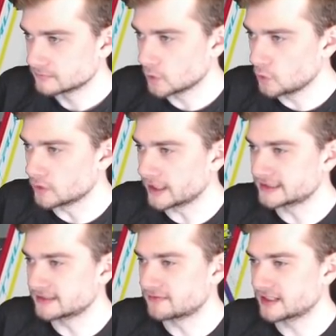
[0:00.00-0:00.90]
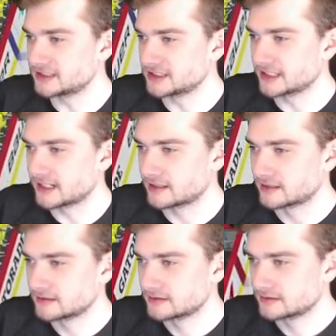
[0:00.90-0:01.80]
Ooh, nice deflection there.
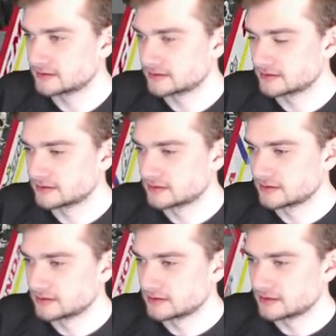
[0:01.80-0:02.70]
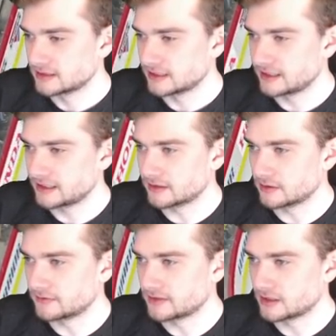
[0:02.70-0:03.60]
Here you
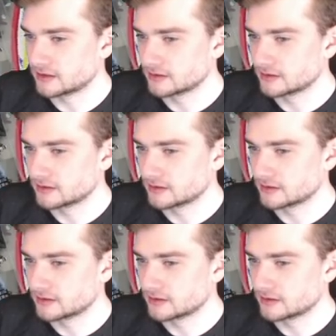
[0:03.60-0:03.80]
go, Ovi.